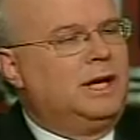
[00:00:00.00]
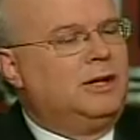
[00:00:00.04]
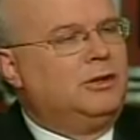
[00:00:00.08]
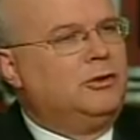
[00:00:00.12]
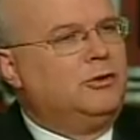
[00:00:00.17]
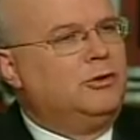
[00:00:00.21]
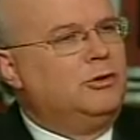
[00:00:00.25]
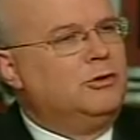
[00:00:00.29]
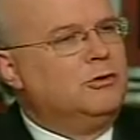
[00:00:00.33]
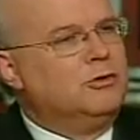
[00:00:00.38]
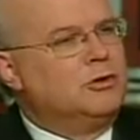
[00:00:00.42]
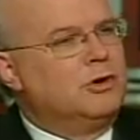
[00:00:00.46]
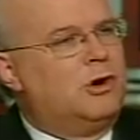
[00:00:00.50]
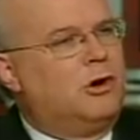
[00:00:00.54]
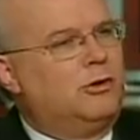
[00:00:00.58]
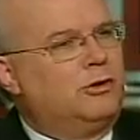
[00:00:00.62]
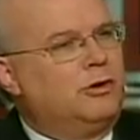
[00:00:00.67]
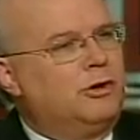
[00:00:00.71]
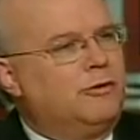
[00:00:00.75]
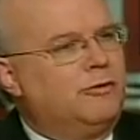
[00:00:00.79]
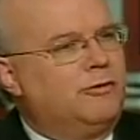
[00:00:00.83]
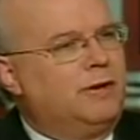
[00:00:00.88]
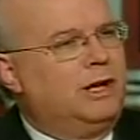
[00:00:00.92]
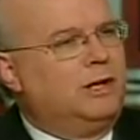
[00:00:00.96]
And you use
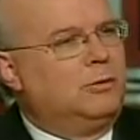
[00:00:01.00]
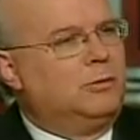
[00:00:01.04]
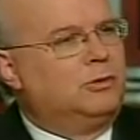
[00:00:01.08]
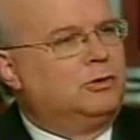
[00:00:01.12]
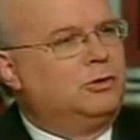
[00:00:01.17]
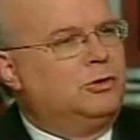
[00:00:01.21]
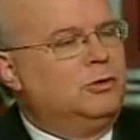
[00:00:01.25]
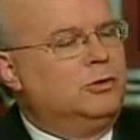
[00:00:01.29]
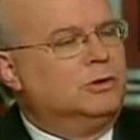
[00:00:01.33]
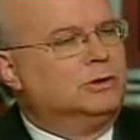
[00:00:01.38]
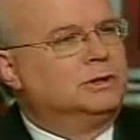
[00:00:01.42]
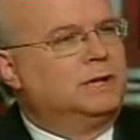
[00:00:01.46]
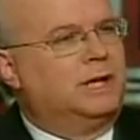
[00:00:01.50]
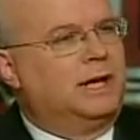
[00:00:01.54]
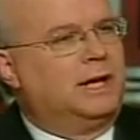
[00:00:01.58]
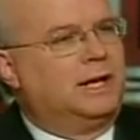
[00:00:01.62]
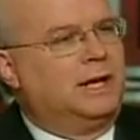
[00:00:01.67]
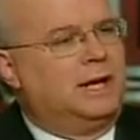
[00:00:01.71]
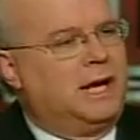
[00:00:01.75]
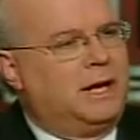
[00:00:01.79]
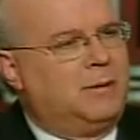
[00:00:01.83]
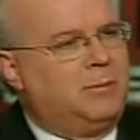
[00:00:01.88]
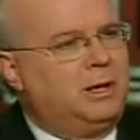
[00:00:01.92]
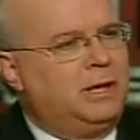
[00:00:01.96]
all your available tools,
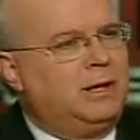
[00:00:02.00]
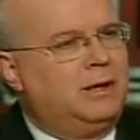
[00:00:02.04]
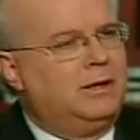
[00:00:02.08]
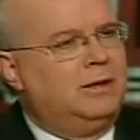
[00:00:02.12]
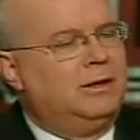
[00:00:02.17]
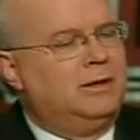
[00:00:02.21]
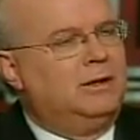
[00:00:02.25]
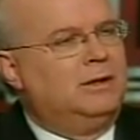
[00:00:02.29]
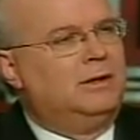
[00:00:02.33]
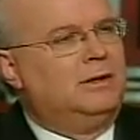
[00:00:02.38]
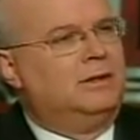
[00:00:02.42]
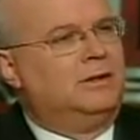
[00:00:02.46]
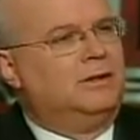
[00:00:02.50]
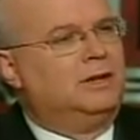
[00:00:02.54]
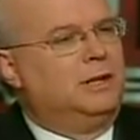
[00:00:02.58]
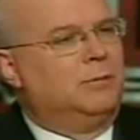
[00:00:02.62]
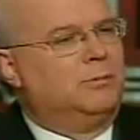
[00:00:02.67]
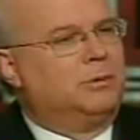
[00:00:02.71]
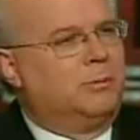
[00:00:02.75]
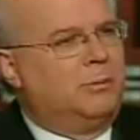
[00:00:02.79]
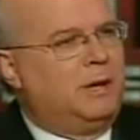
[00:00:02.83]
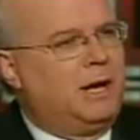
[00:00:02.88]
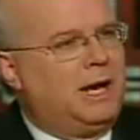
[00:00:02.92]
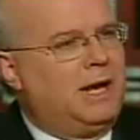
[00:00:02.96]
economic,
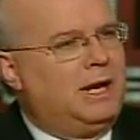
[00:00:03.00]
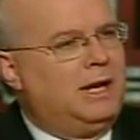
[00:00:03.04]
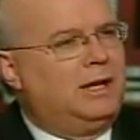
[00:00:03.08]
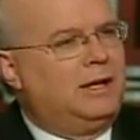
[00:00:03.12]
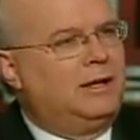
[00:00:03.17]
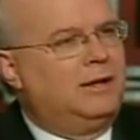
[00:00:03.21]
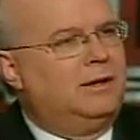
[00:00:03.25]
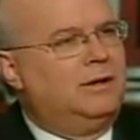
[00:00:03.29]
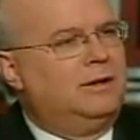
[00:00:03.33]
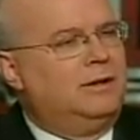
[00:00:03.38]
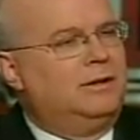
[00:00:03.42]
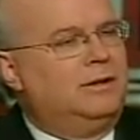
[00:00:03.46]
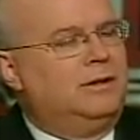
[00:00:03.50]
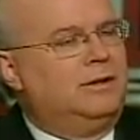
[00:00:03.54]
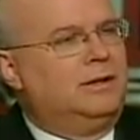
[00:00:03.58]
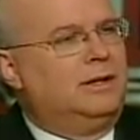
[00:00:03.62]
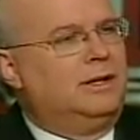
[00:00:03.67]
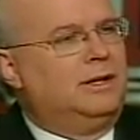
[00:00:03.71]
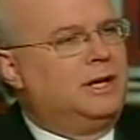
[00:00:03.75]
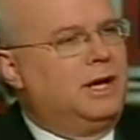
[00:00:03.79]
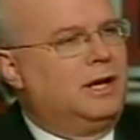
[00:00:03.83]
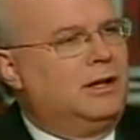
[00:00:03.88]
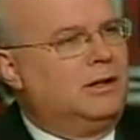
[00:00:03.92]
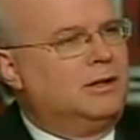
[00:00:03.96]
diplomatic,
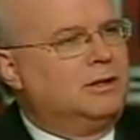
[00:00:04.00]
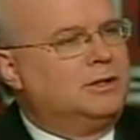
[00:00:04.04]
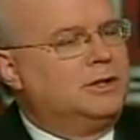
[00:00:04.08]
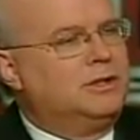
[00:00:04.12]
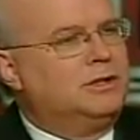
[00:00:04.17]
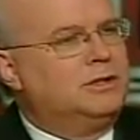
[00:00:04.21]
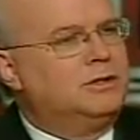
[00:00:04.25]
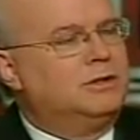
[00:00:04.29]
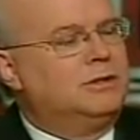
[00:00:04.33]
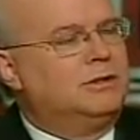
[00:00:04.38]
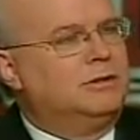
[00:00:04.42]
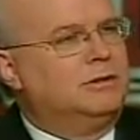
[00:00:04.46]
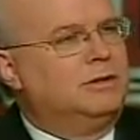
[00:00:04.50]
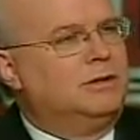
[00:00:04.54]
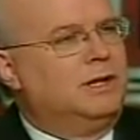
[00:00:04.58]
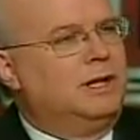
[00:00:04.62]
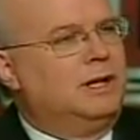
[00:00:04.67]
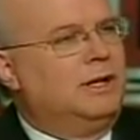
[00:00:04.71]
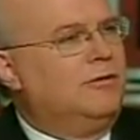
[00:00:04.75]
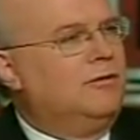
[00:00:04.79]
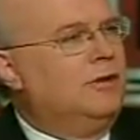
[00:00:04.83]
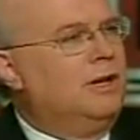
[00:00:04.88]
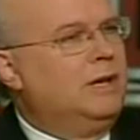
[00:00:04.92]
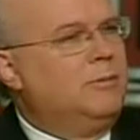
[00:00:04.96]
intelligence,
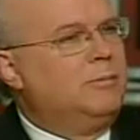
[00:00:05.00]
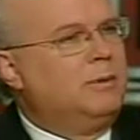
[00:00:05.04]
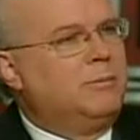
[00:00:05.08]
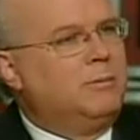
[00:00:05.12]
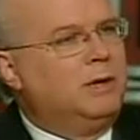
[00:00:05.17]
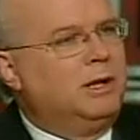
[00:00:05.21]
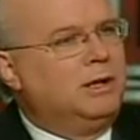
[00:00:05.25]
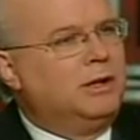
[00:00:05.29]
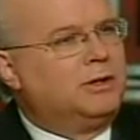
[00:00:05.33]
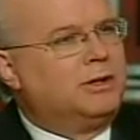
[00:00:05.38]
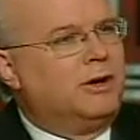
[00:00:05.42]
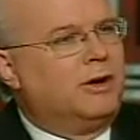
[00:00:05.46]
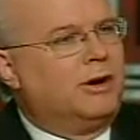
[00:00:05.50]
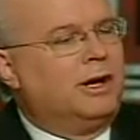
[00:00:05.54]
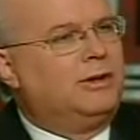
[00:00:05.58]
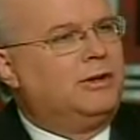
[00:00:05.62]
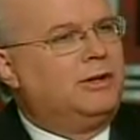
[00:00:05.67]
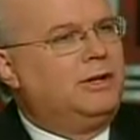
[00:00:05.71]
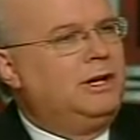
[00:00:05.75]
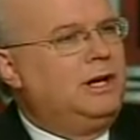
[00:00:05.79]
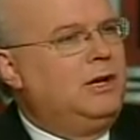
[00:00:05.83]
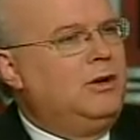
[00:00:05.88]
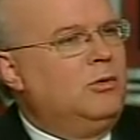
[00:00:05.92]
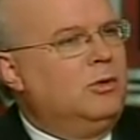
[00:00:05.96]
and if need be,
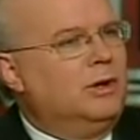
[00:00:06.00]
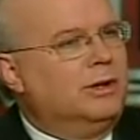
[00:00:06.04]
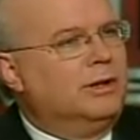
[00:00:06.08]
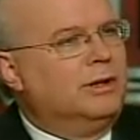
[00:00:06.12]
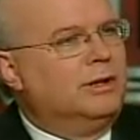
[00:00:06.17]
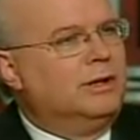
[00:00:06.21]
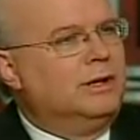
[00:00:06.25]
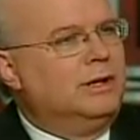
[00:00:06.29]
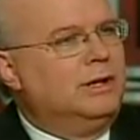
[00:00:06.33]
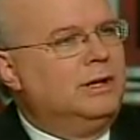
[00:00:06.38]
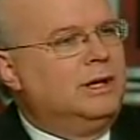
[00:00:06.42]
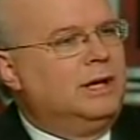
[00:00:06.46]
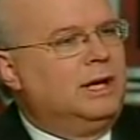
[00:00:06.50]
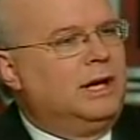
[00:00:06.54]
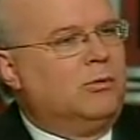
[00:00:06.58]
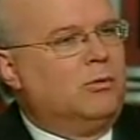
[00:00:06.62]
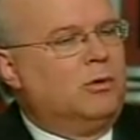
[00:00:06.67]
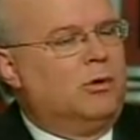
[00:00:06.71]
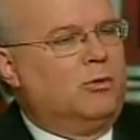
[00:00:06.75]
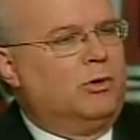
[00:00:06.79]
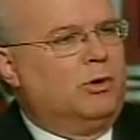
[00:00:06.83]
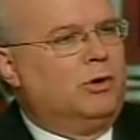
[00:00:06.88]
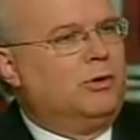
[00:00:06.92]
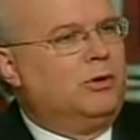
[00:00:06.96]
military, to deal with it.
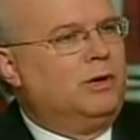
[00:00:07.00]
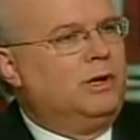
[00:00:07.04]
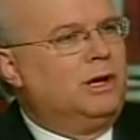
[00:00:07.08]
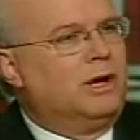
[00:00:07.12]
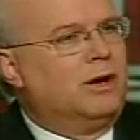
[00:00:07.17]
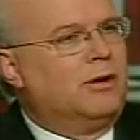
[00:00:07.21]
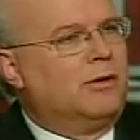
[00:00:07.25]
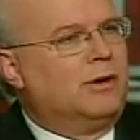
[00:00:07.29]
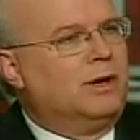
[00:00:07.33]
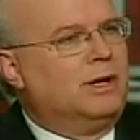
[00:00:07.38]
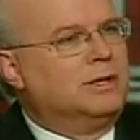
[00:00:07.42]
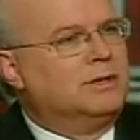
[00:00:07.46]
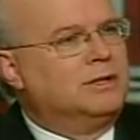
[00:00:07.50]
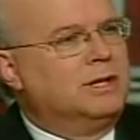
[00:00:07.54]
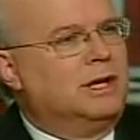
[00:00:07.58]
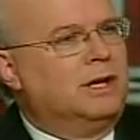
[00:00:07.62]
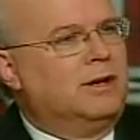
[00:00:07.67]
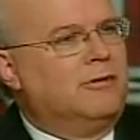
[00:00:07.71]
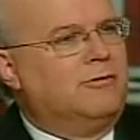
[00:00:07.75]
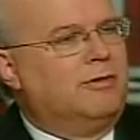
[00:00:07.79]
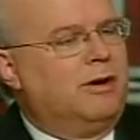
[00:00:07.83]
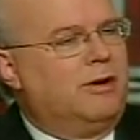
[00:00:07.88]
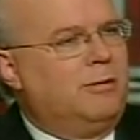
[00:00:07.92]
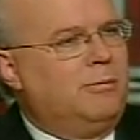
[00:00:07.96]
And what we're doing here
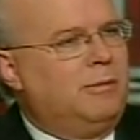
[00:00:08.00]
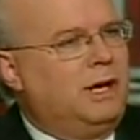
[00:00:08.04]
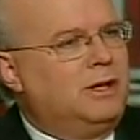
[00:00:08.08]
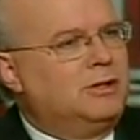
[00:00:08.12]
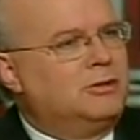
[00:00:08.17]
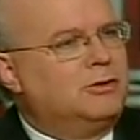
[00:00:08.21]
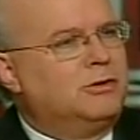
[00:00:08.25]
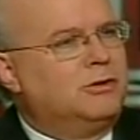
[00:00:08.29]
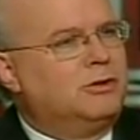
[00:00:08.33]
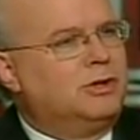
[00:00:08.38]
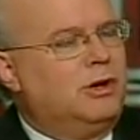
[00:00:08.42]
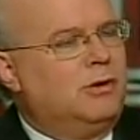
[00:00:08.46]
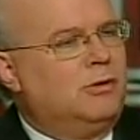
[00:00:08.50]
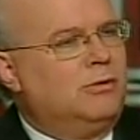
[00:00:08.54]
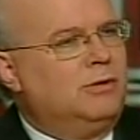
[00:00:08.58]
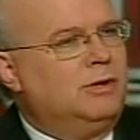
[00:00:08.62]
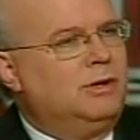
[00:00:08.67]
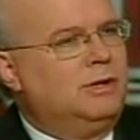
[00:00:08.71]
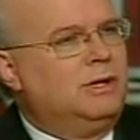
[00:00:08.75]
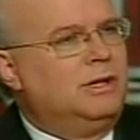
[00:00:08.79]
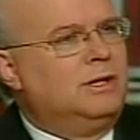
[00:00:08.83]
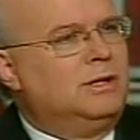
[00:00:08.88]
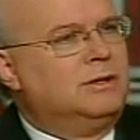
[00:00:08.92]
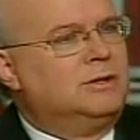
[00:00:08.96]
is, in a very measured
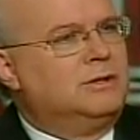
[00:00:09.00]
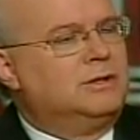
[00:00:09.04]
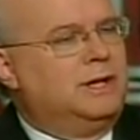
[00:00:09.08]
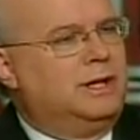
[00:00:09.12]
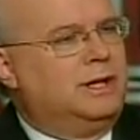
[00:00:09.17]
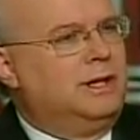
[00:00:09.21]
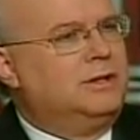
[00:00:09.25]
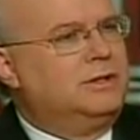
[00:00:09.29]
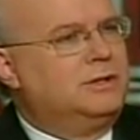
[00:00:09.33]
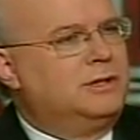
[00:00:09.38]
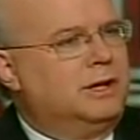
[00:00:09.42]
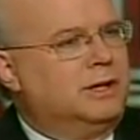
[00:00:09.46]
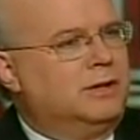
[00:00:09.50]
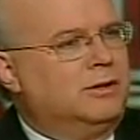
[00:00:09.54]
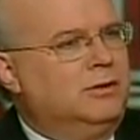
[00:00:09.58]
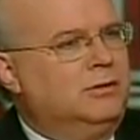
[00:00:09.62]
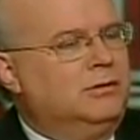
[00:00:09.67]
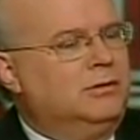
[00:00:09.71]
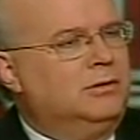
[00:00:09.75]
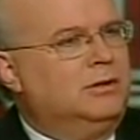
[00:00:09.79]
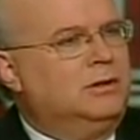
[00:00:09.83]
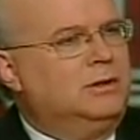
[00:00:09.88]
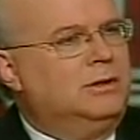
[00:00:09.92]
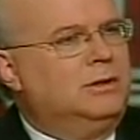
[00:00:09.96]
tone, sending a
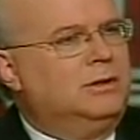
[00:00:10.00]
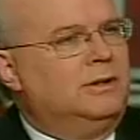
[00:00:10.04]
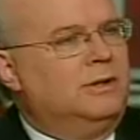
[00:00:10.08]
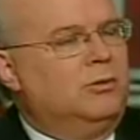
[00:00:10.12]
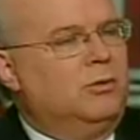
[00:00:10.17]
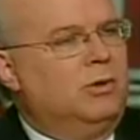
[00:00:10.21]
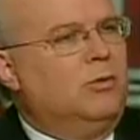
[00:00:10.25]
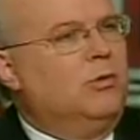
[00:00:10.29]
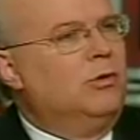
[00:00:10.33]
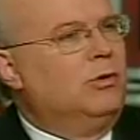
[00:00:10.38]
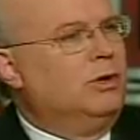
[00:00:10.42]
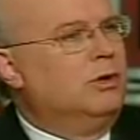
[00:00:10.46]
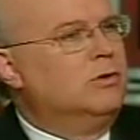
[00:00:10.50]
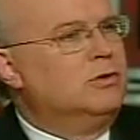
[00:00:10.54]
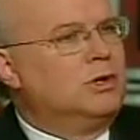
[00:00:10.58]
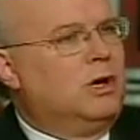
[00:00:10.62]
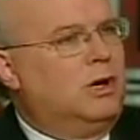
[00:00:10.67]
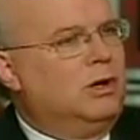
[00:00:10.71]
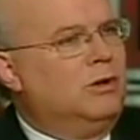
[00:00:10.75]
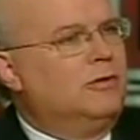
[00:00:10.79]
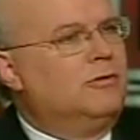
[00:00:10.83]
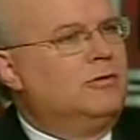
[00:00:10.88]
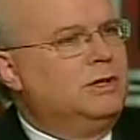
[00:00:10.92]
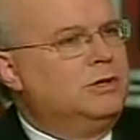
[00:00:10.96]
signal that we will
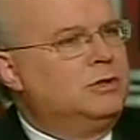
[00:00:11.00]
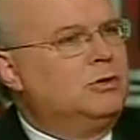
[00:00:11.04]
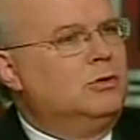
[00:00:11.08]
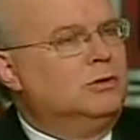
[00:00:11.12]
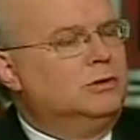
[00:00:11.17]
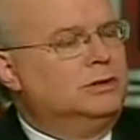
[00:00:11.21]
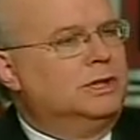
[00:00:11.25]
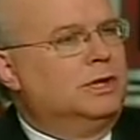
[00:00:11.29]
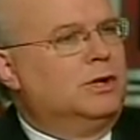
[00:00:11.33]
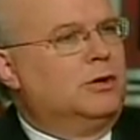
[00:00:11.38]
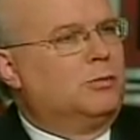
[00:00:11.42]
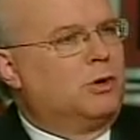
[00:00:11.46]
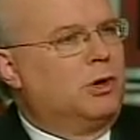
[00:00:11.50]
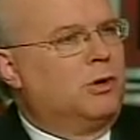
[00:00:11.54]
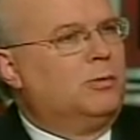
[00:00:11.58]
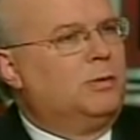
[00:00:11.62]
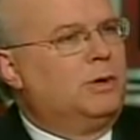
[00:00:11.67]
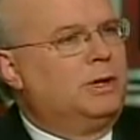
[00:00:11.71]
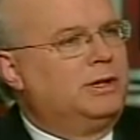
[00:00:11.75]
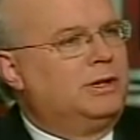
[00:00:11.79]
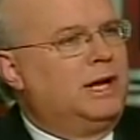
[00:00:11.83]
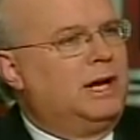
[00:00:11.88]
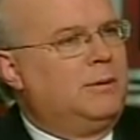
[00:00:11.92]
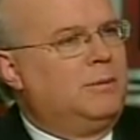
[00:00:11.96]
use all of these tools in an
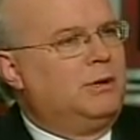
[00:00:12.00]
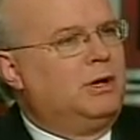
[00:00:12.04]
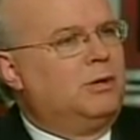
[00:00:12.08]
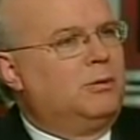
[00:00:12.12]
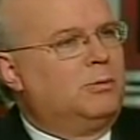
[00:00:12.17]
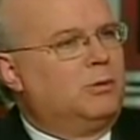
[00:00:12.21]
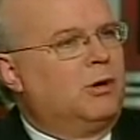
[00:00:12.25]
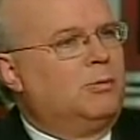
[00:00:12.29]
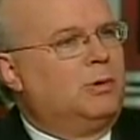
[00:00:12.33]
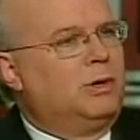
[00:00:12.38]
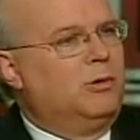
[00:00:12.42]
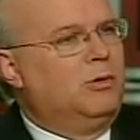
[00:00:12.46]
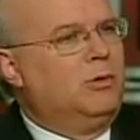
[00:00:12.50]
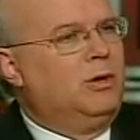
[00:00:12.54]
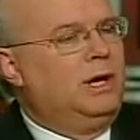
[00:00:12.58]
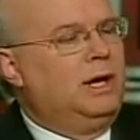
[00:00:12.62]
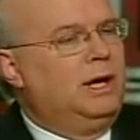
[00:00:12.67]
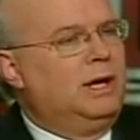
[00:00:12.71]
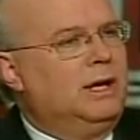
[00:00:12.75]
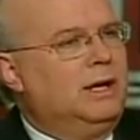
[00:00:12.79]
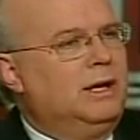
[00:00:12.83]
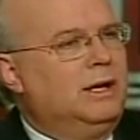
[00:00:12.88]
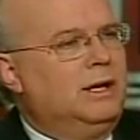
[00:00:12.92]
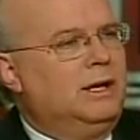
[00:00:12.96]
appropriate time and an appropriate
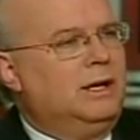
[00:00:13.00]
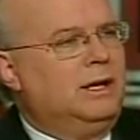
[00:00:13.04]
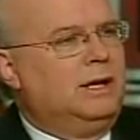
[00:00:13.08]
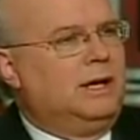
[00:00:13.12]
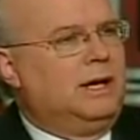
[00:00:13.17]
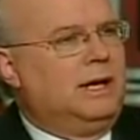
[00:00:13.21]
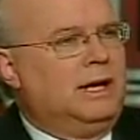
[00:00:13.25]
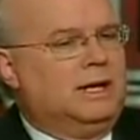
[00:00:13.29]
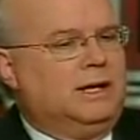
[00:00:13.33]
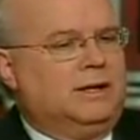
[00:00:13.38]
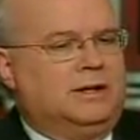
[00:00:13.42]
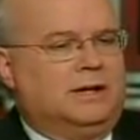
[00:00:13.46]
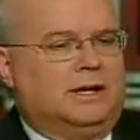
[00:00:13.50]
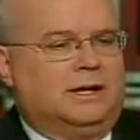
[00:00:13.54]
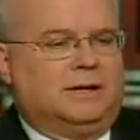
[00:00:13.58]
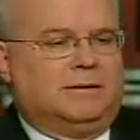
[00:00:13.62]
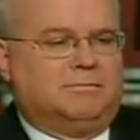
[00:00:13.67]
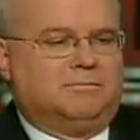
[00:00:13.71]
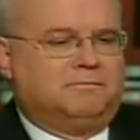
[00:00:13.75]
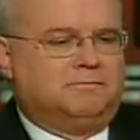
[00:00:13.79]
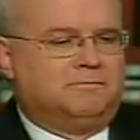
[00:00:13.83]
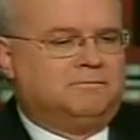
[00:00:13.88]
way. And